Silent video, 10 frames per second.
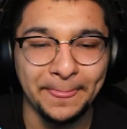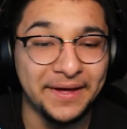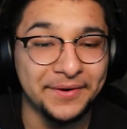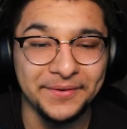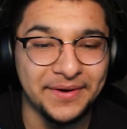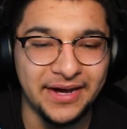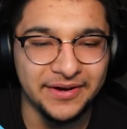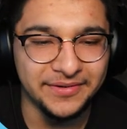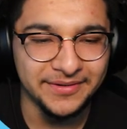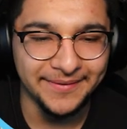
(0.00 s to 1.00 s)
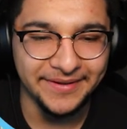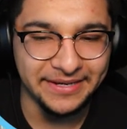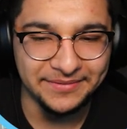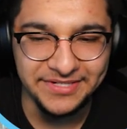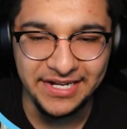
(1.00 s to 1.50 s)
I don't know how. He
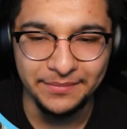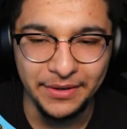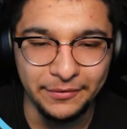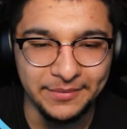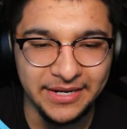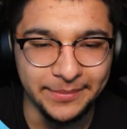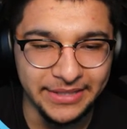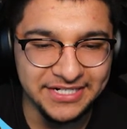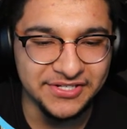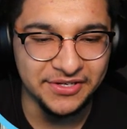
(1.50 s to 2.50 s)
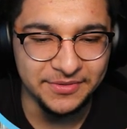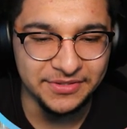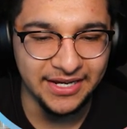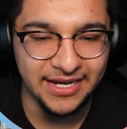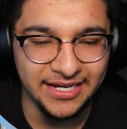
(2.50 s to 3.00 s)
came to celebrate with me, but I just told him to
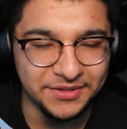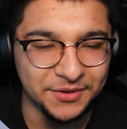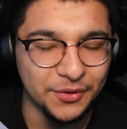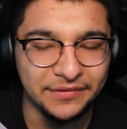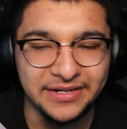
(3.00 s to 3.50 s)
like, hey, don't over.